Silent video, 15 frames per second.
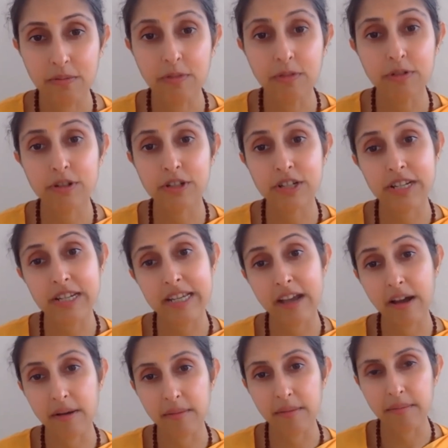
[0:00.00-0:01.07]

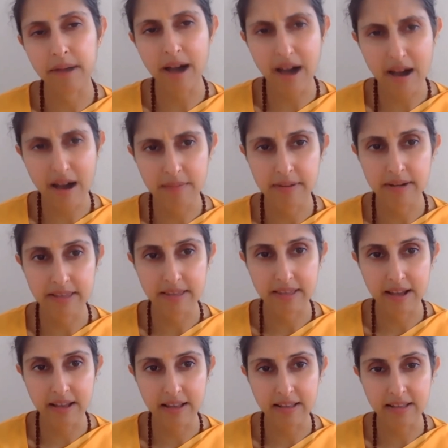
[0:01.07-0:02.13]
Mukshiya Ma
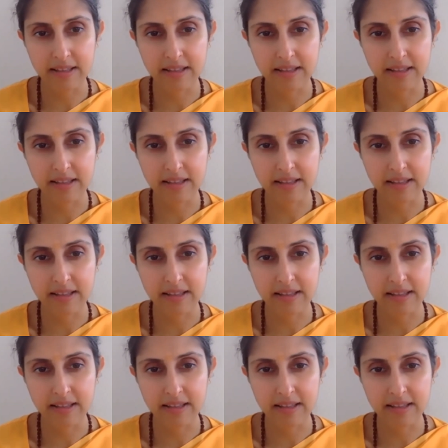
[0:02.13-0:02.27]
Amritat,